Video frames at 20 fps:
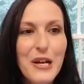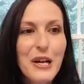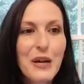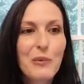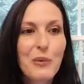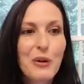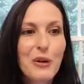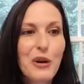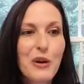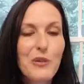
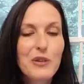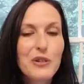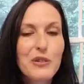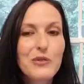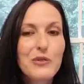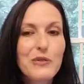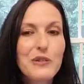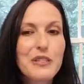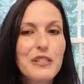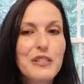and we're going
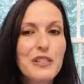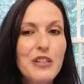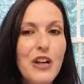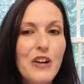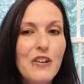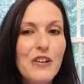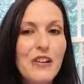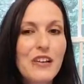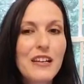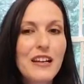towards
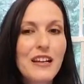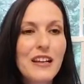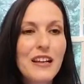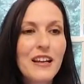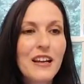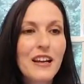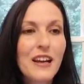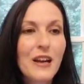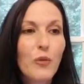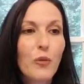eternity
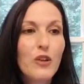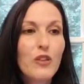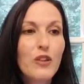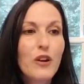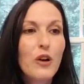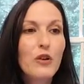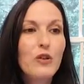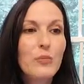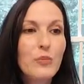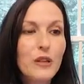with
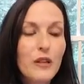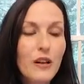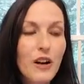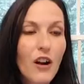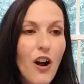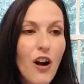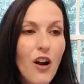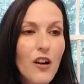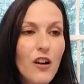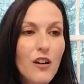hope in our
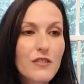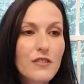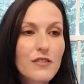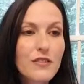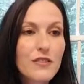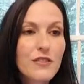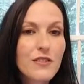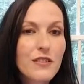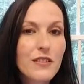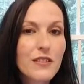
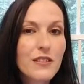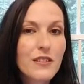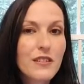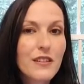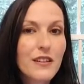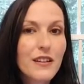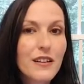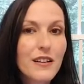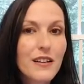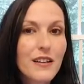hearts
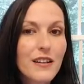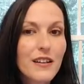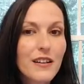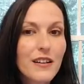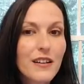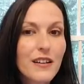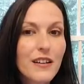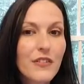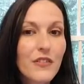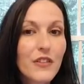
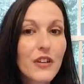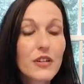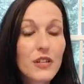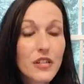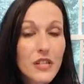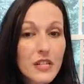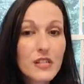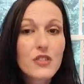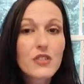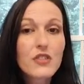there
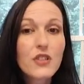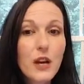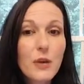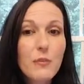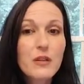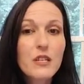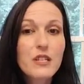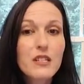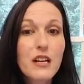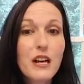is
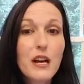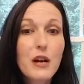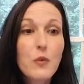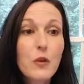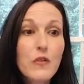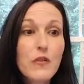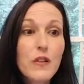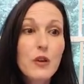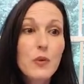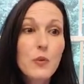coming a time
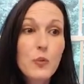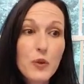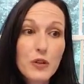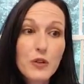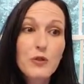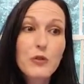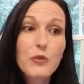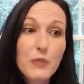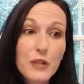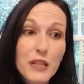where there
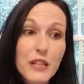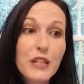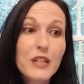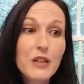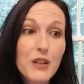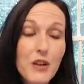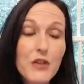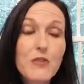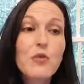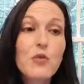will be
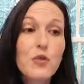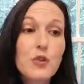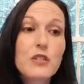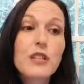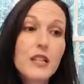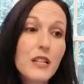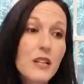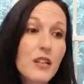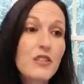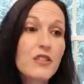no more
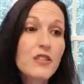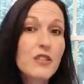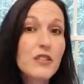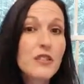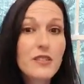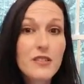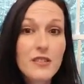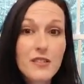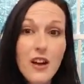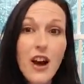tears and
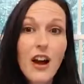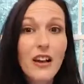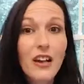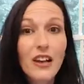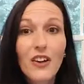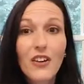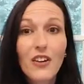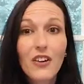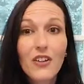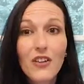it's not
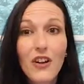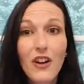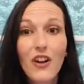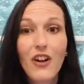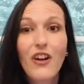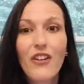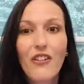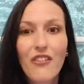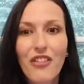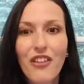here on the
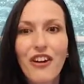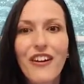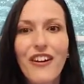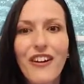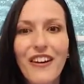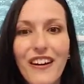earth